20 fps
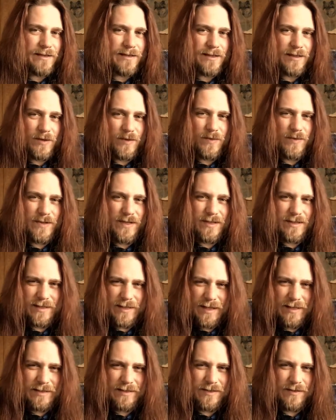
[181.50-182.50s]
to lose its
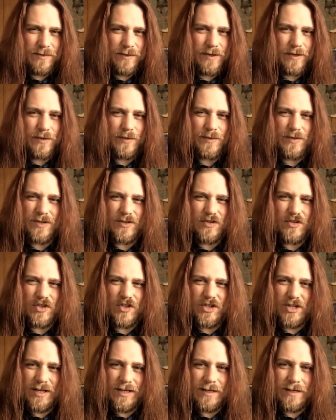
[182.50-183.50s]
luster and lose its
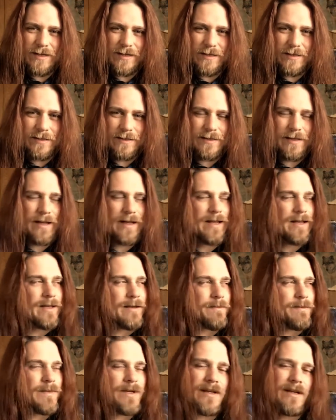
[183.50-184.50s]
shine as
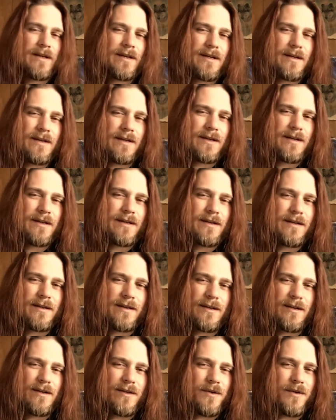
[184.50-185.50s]
time,
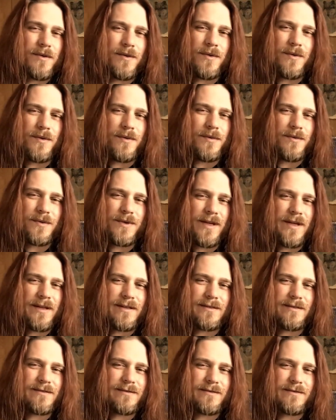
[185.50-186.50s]
oh, that
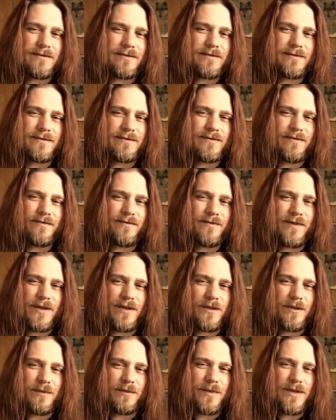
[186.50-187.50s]

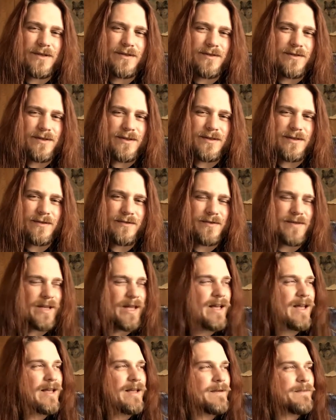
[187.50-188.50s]
fickle mistress of
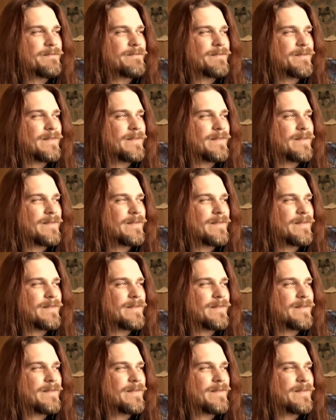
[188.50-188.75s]
time,